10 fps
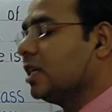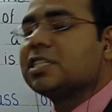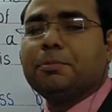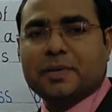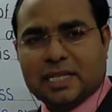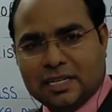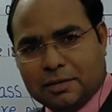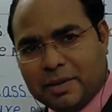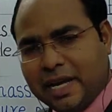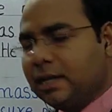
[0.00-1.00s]
is
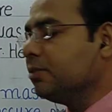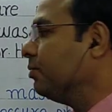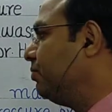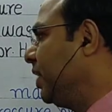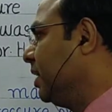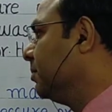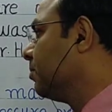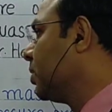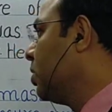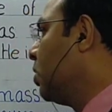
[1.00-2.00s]
represented by
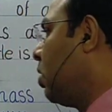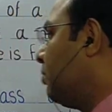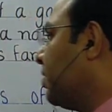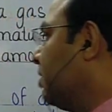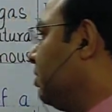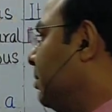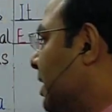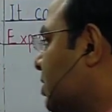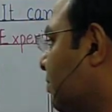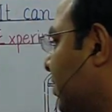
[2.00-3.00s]
V of a given mass